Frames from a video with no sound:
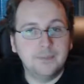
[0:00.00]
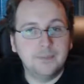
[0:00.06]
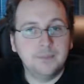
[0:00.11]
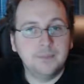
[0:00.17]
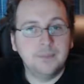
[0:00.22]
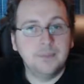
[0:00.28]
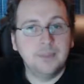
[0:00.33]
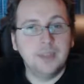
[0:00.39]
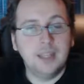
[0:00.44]

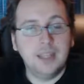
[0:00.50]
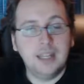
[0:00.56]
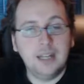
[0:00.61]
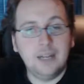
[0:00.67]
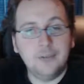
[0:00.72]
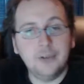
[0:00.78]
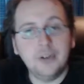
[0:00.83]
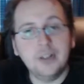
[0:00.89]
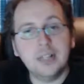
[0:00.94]
And
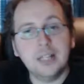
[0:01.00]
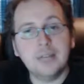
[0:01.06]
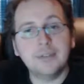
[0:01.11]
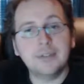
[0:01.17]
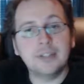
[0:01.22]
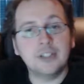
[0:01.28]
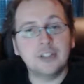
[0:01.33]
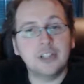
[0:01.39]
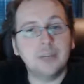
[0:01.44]
at first
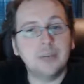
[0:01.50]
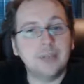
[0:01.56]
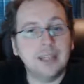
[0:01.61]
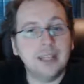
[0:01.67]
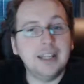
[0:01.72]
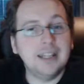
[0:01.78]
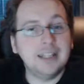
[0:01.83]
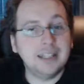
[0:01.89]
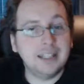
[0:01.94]
having a trouble
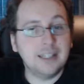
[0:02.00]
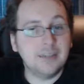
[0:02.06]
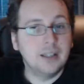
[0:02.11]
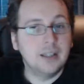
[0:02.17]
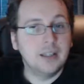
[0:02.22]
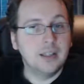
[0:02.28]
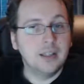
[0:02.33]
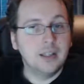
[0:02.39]
hitting him,